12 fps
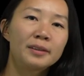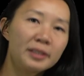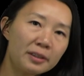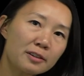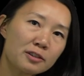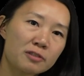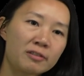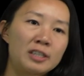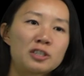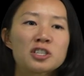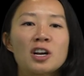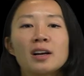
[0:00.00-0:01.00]
Here are
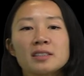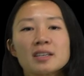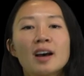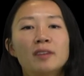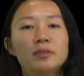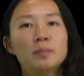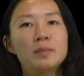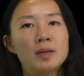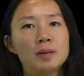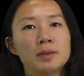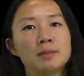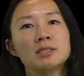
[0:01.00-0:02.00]
screenshots of the
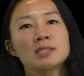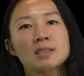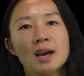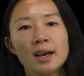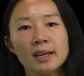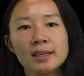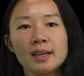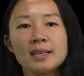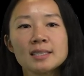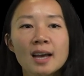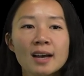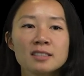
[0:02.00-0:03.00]
minimum design
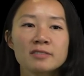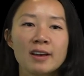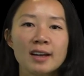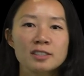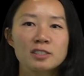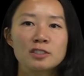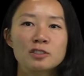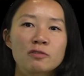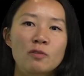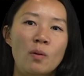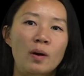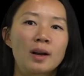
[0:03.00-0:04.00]
and test factors
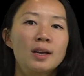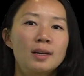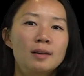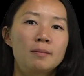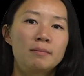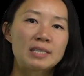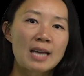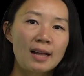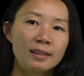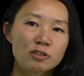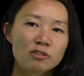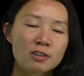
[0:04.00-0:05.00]
for
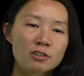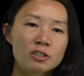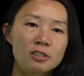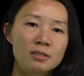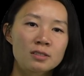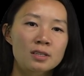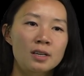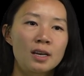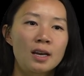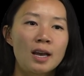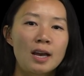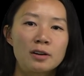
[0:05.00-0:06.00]
metallic structures
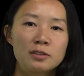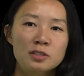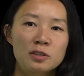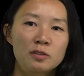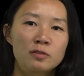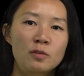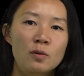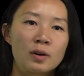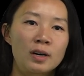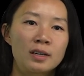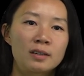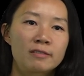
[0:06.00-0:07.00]
and also
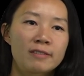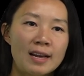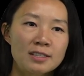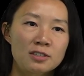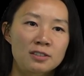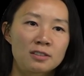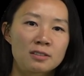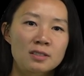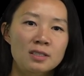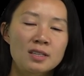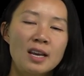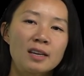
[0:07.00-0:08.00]
for
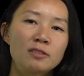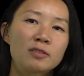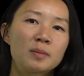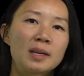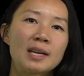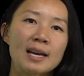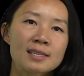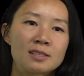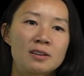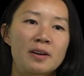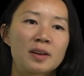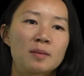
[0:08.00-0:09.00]
fasteners taken from the NASA
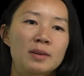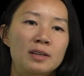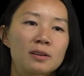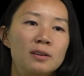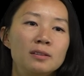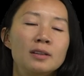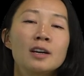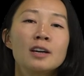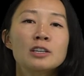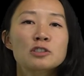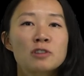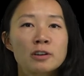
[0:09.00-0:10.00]
document called
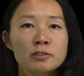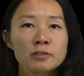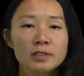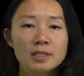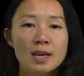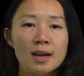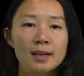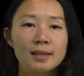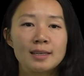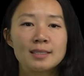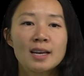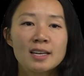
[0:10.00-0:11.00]
Structural Design
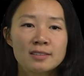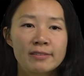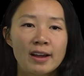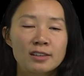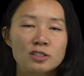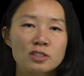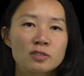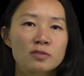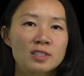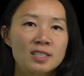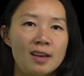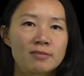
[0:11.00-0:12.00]
and Test Factors for
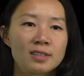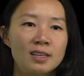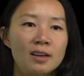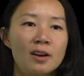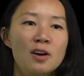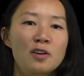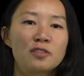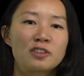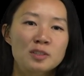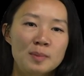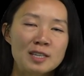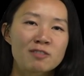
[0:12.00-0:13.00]
Safety for
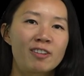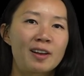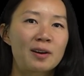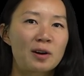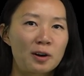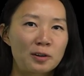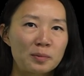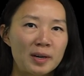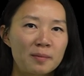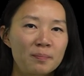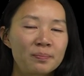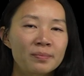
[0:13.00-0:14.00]
Spaceflight Hardware,